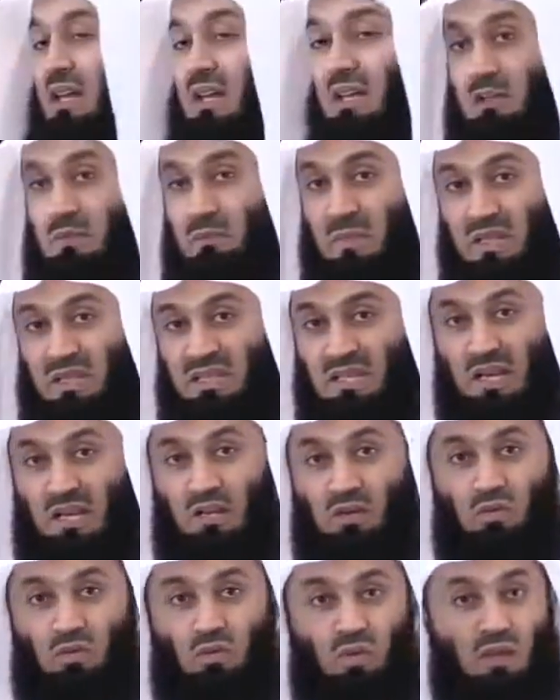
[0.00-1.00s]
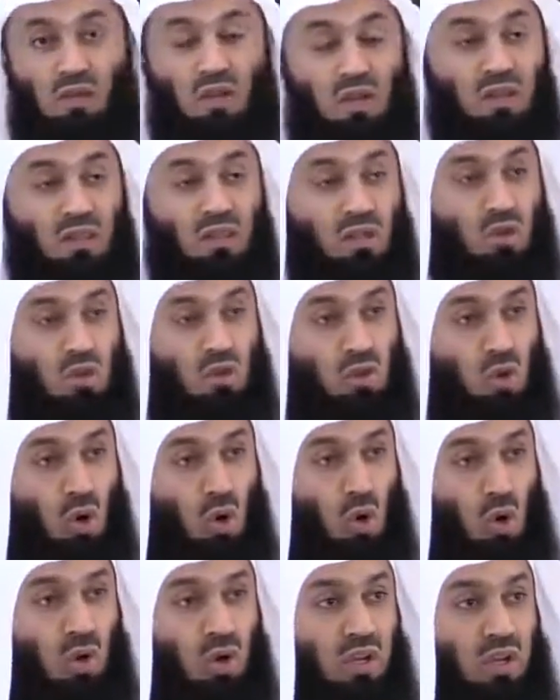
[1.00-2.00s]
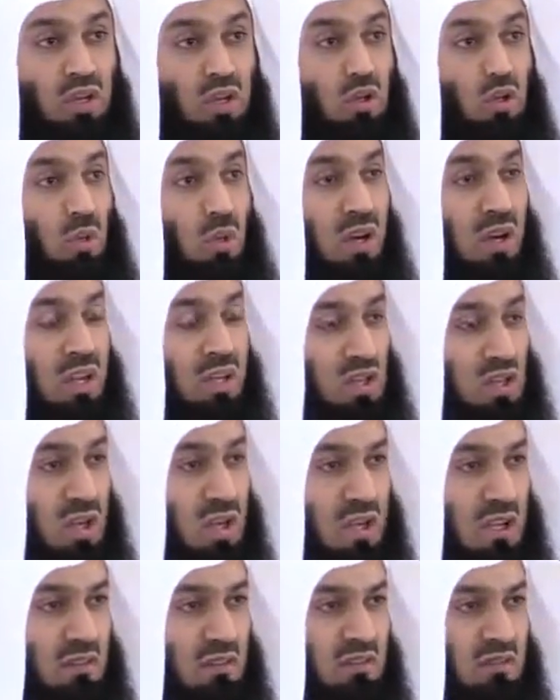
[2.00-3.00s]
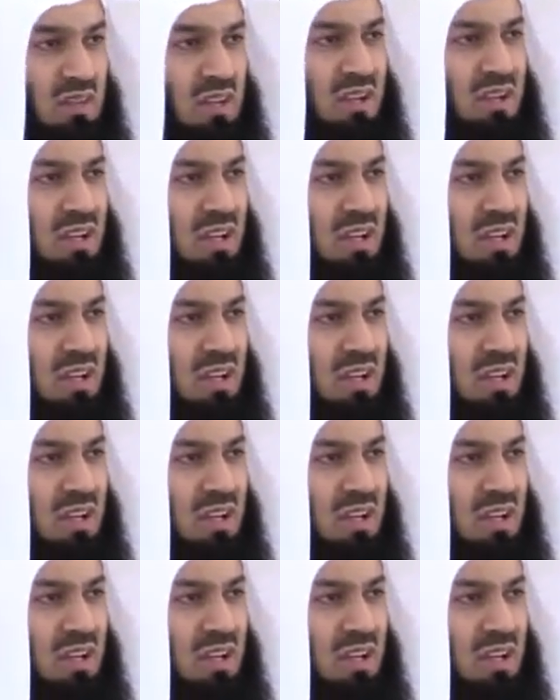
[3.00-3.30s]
Let me tell you, the joy you will achieve, the